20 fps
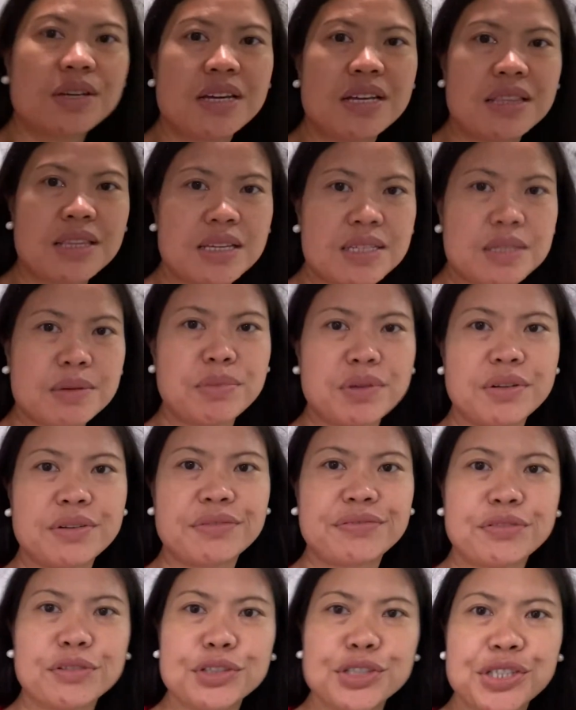that's a
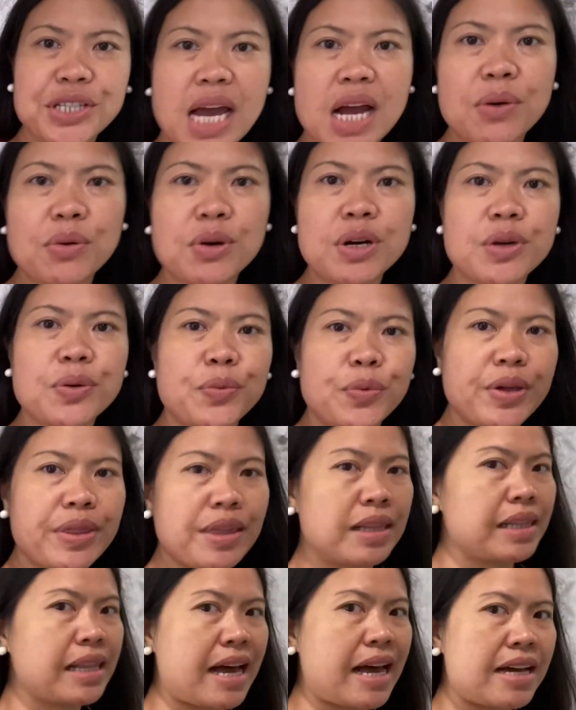beautiful shower with
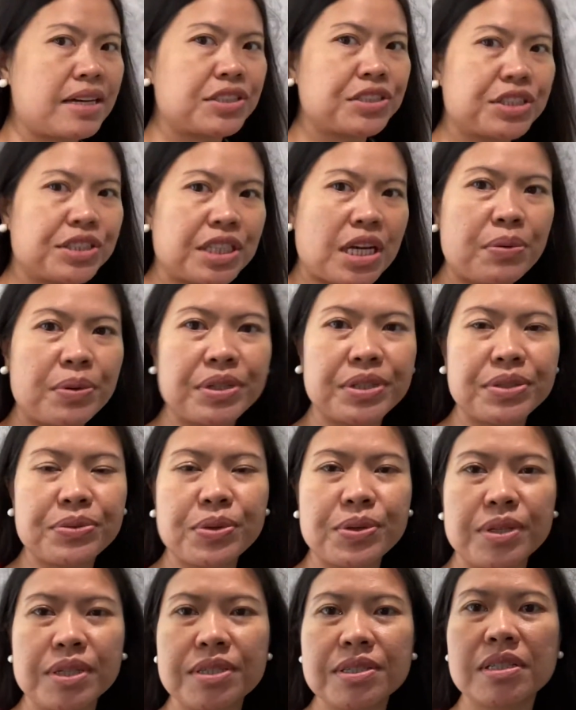glass shower
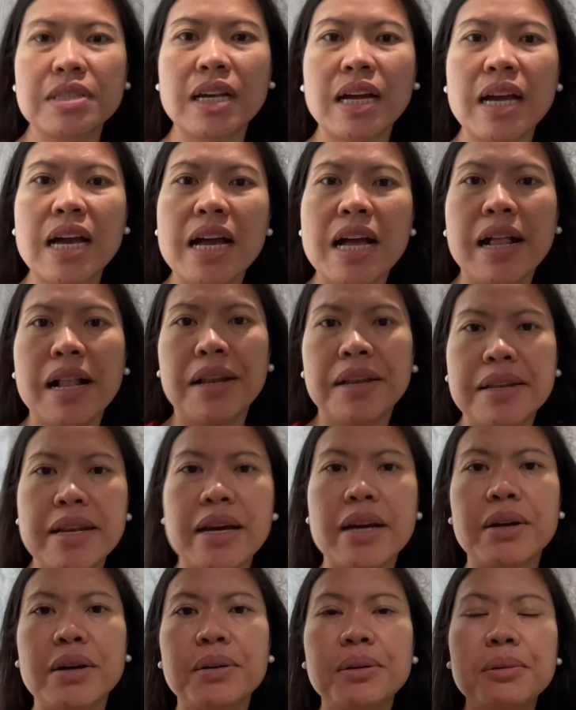doors
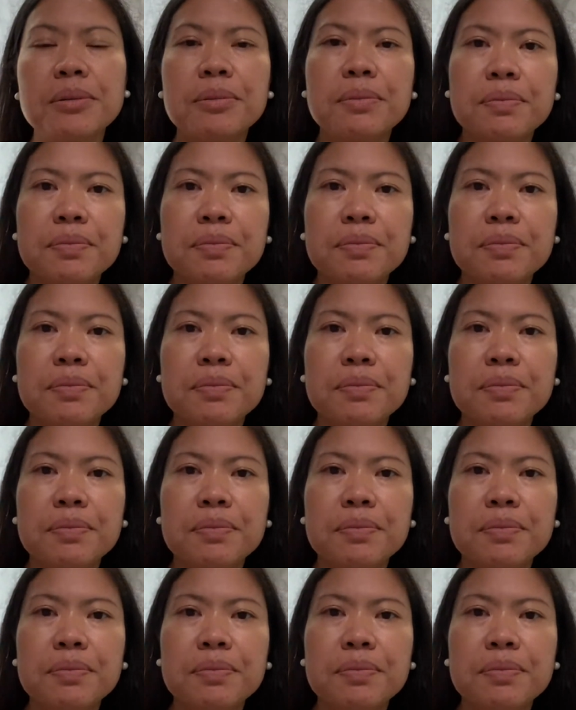now